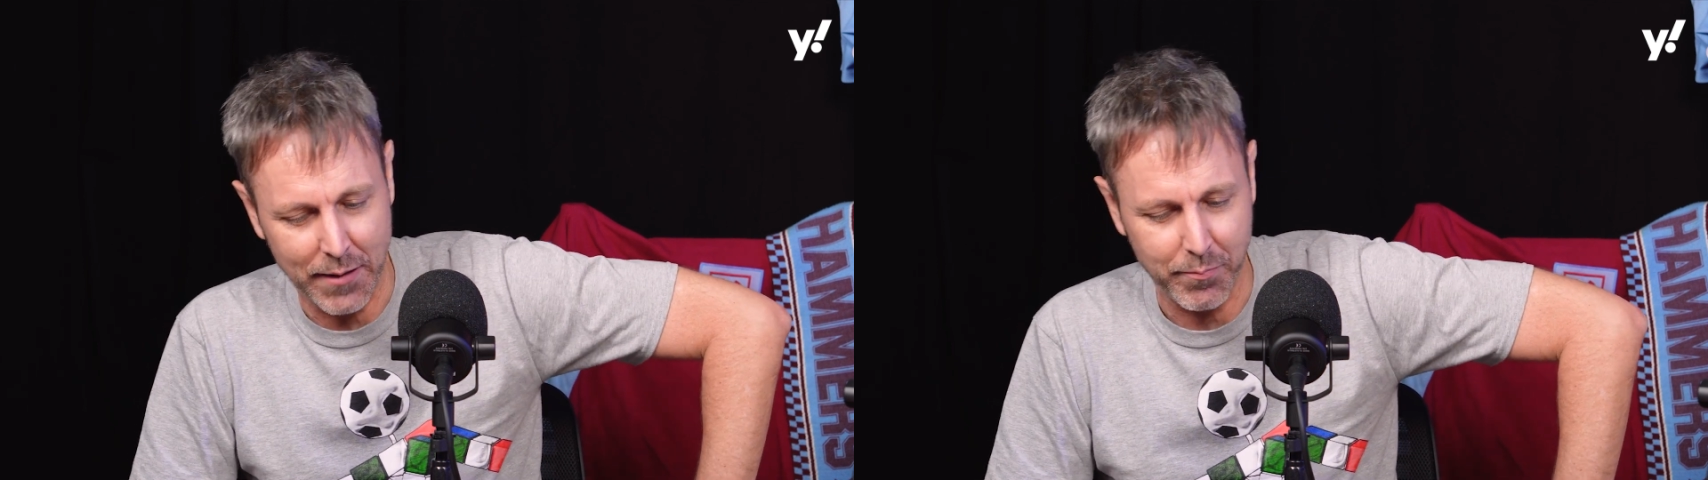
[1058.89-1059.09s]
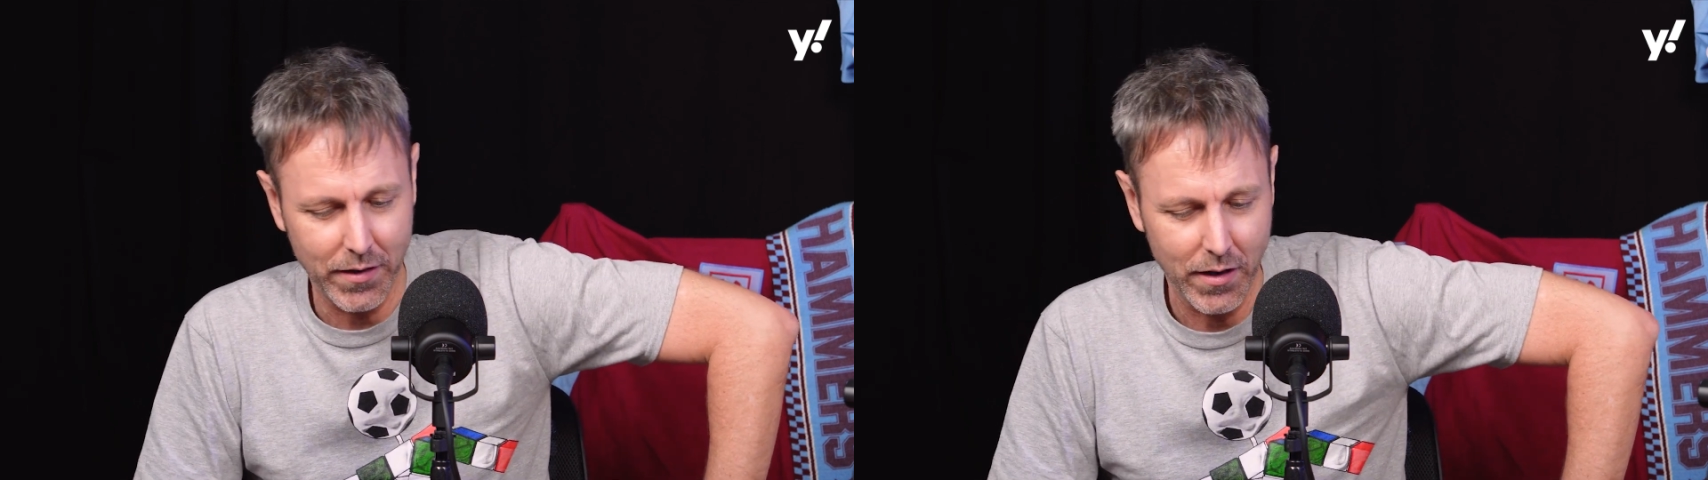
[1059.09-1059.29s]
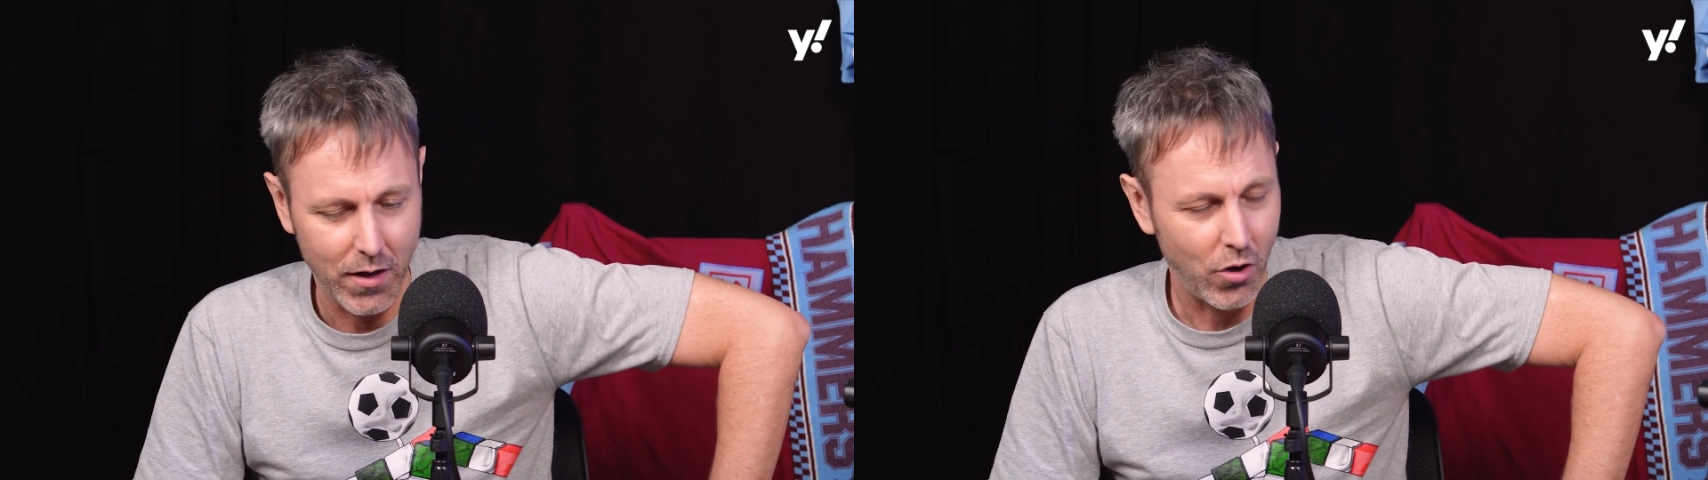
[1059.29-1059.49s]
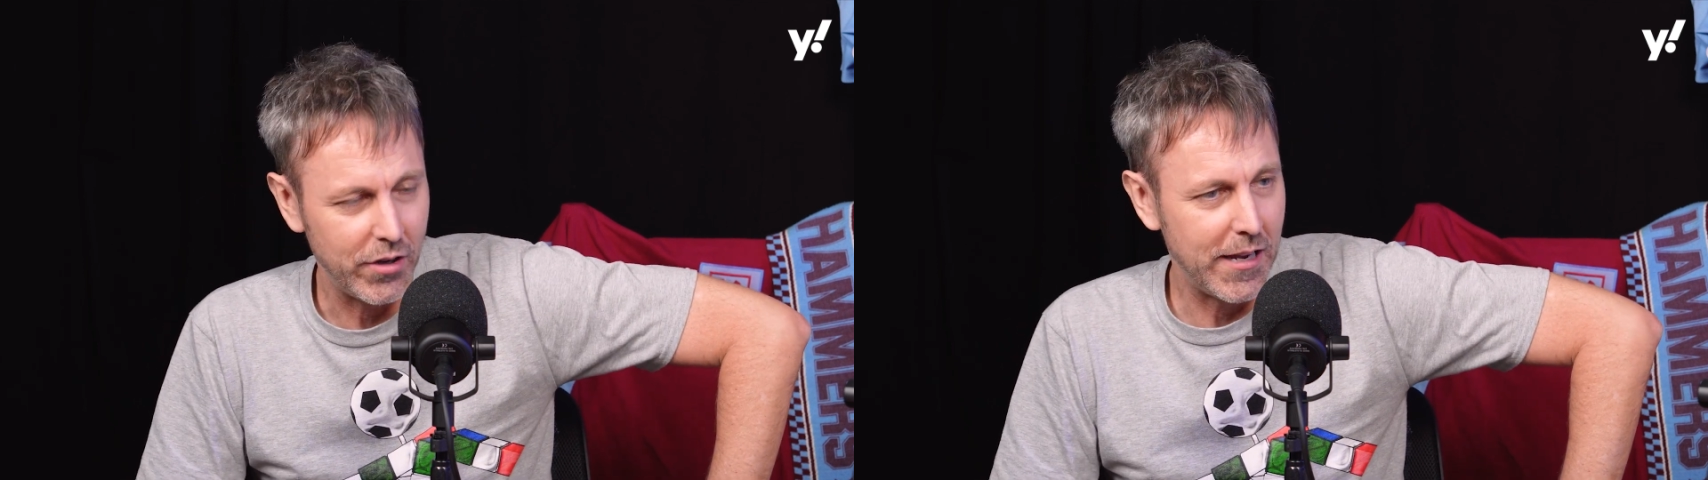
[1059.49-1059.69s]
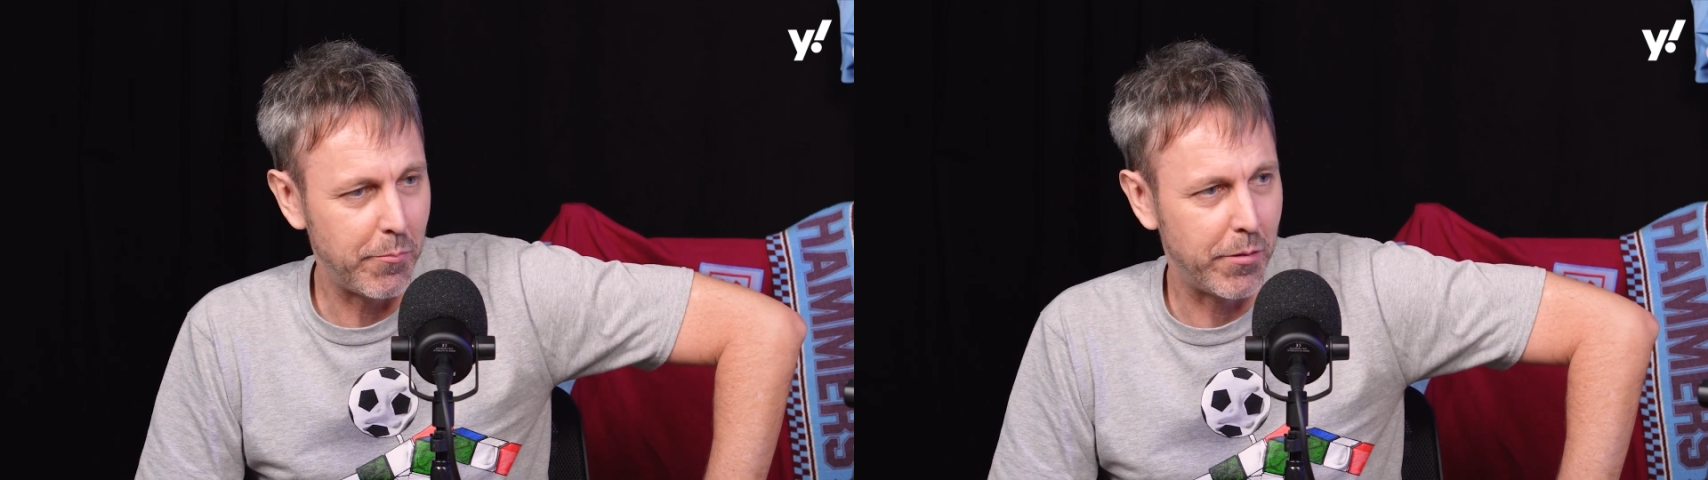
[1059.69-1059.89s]
up on
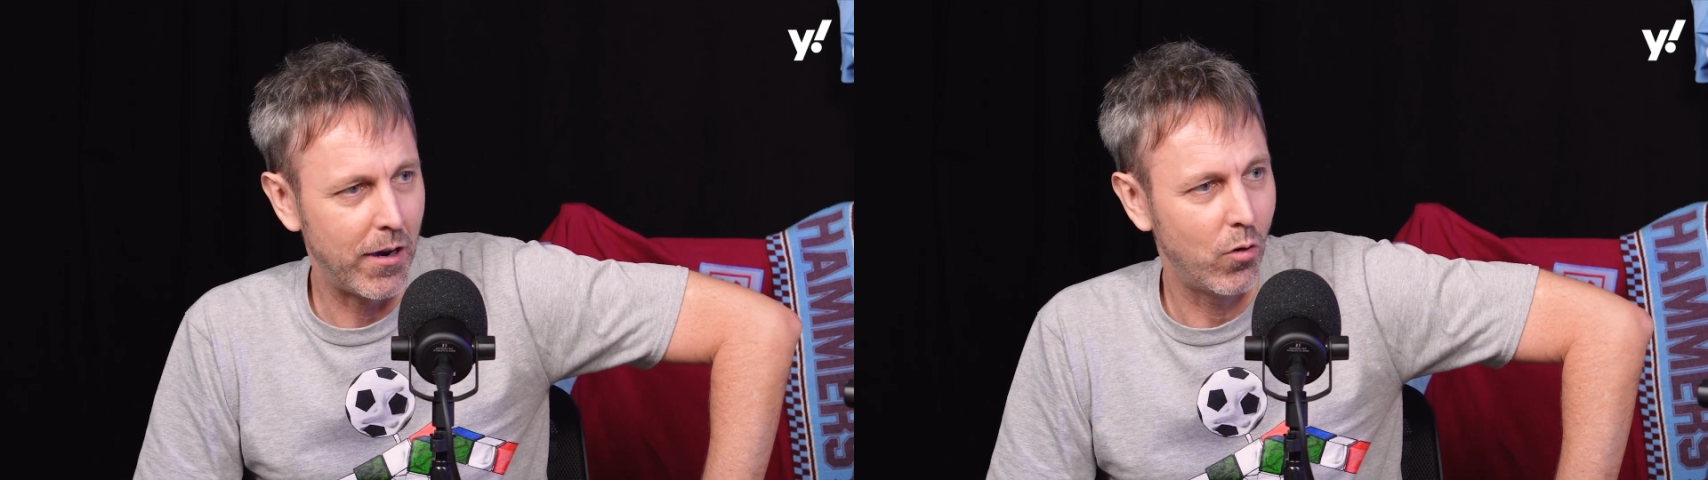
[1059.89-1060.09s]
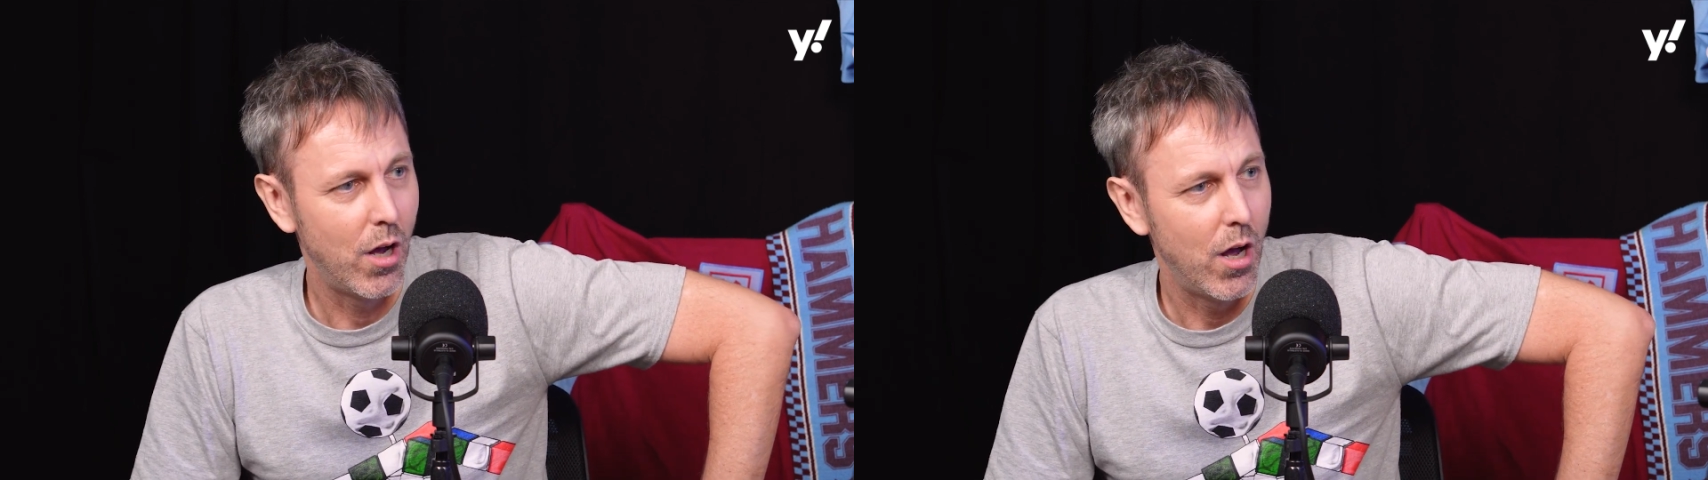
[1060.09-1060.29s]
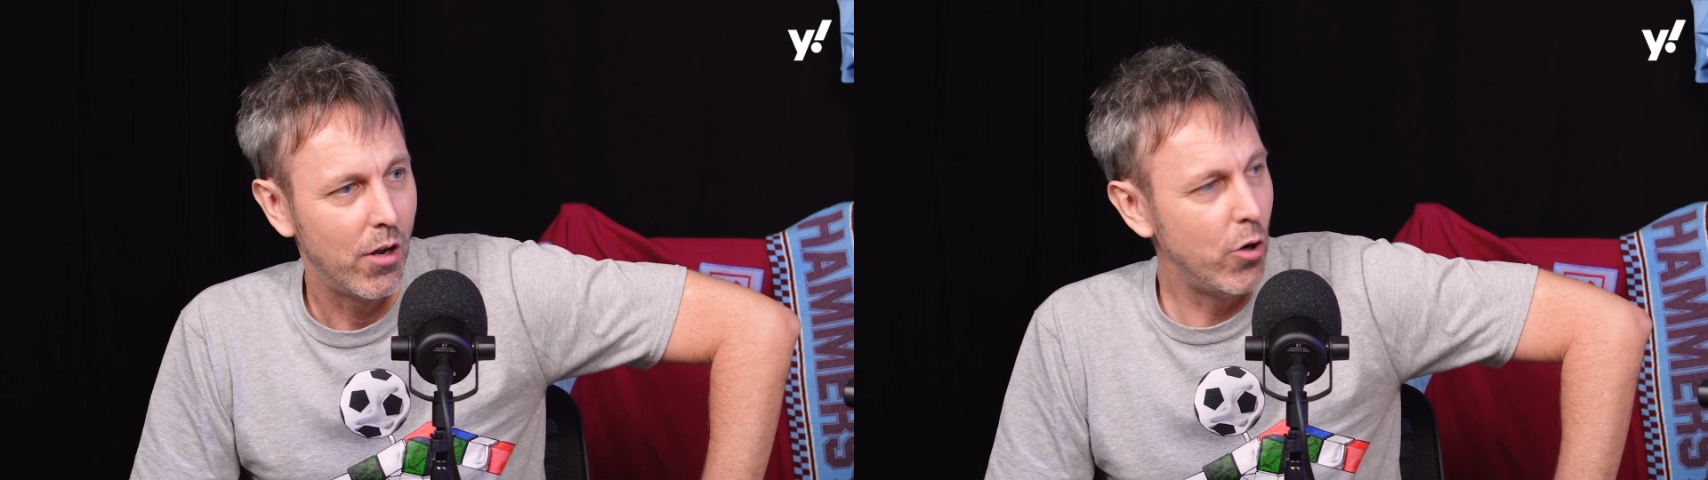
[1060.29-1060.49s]
the EPL.